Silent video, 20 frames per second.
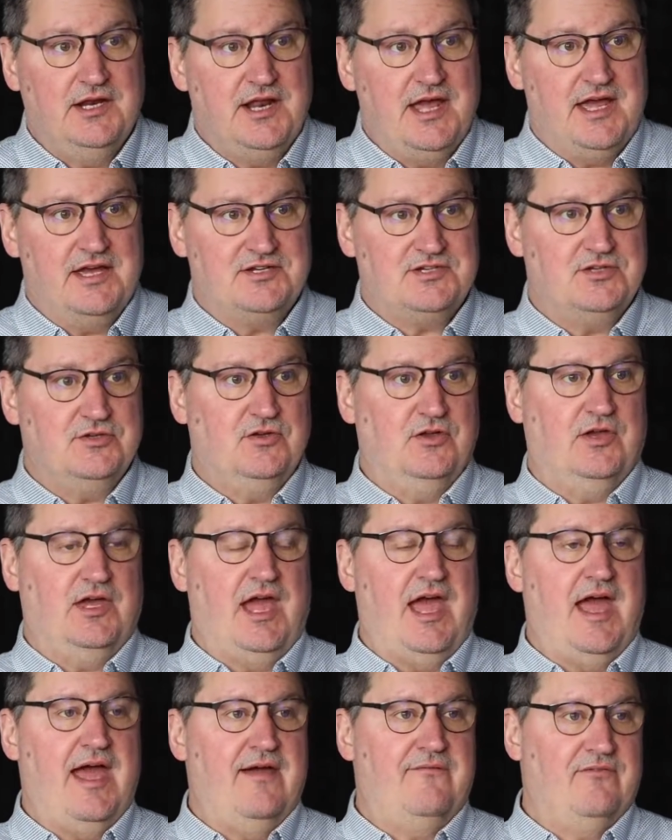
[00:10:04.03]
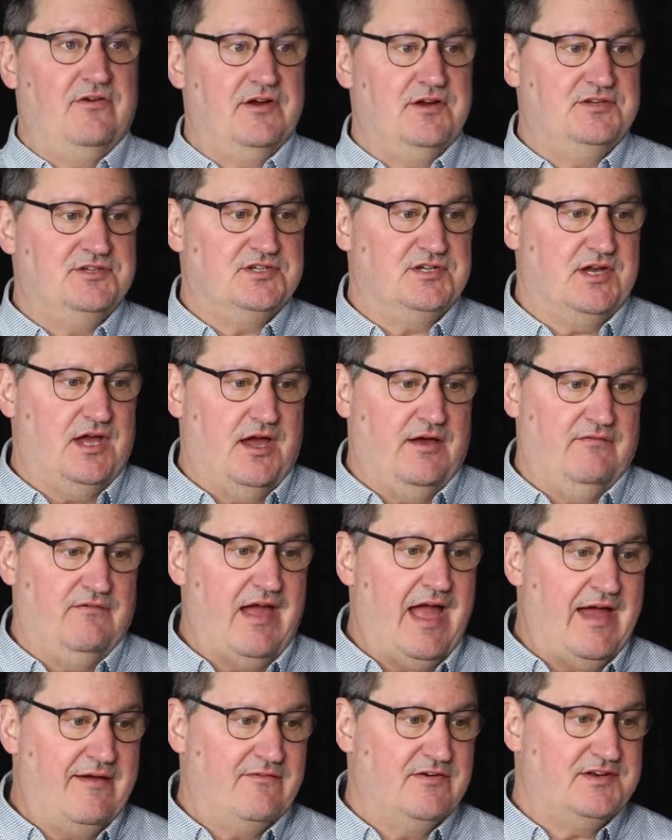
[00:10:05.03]
a national average of
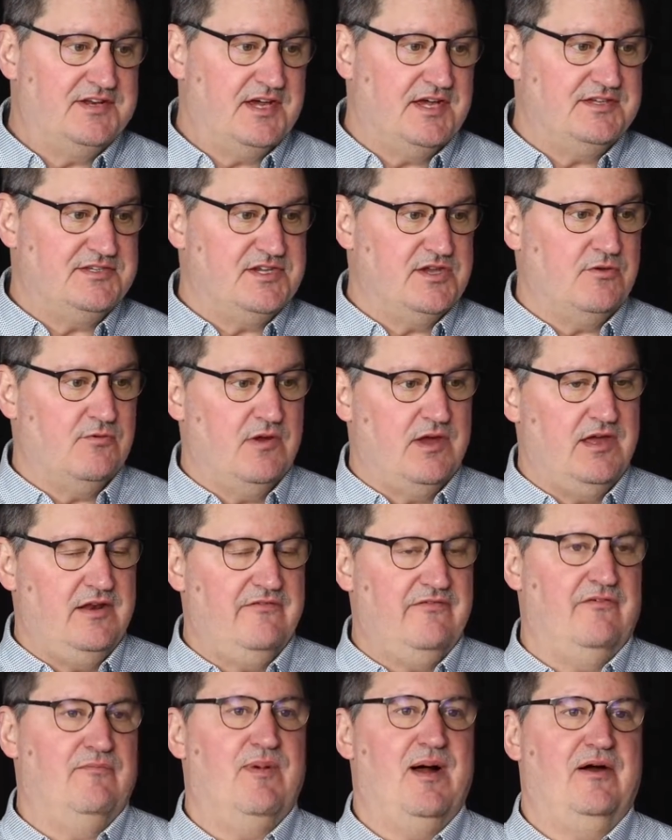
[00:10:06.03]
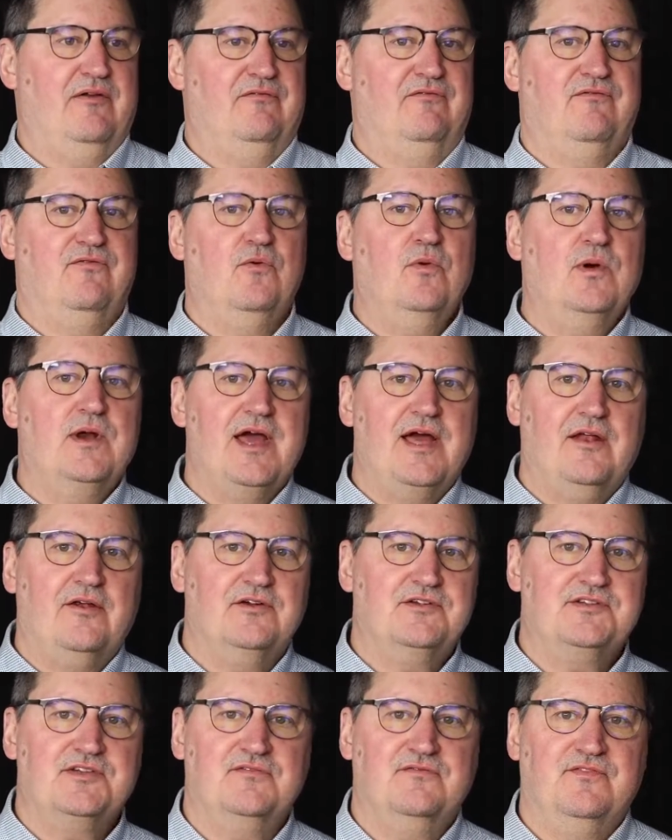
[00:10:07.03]
advertising rate of about
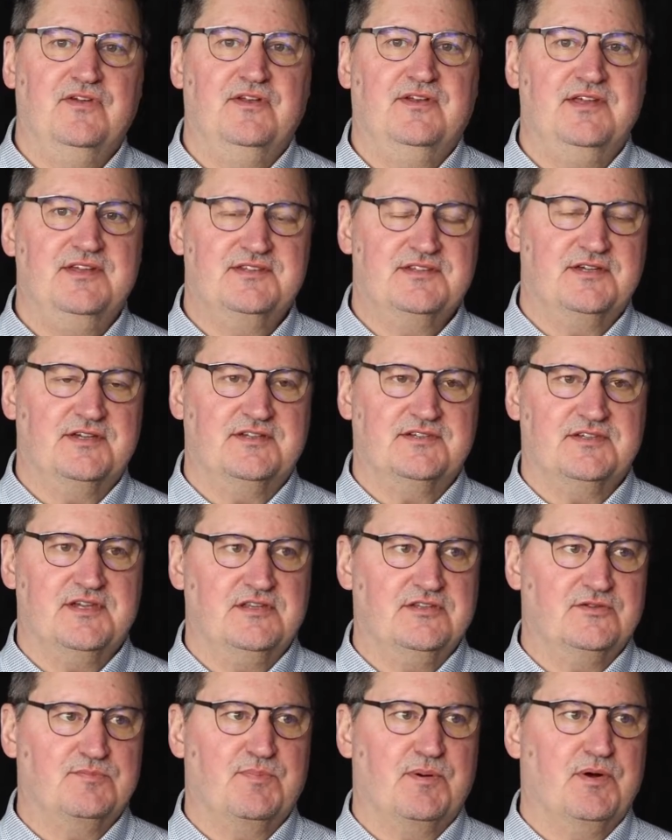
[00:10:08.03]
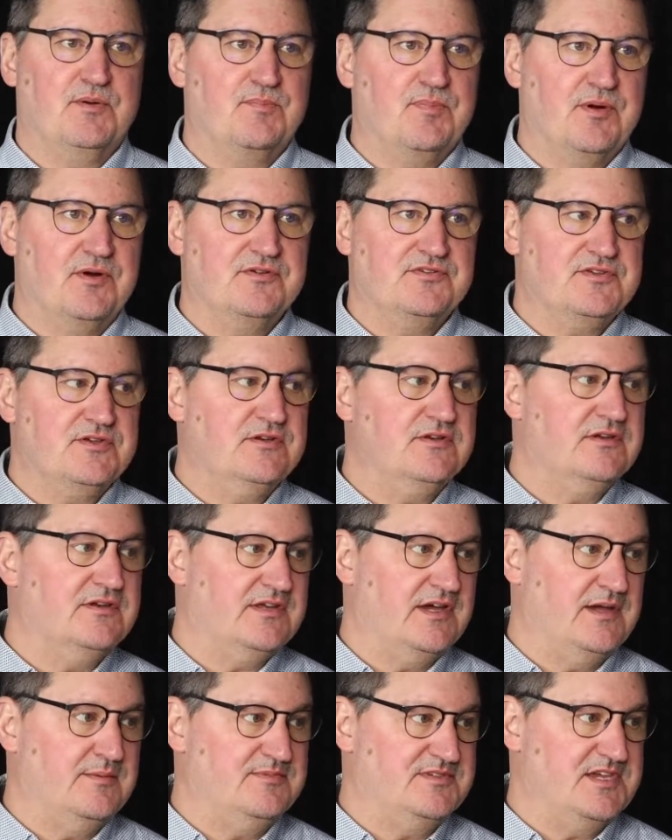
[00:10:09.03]
$4.56 per person
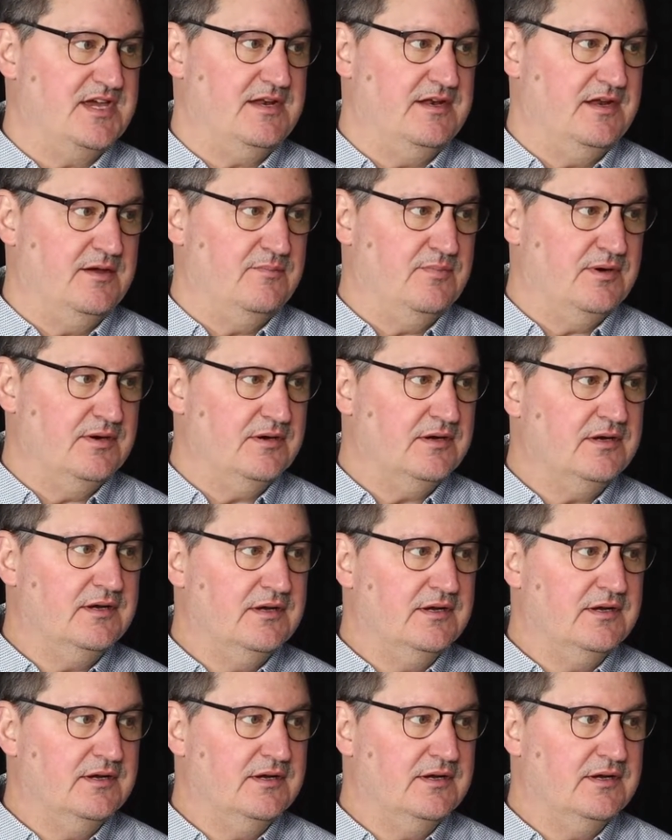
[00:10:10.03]
times that number.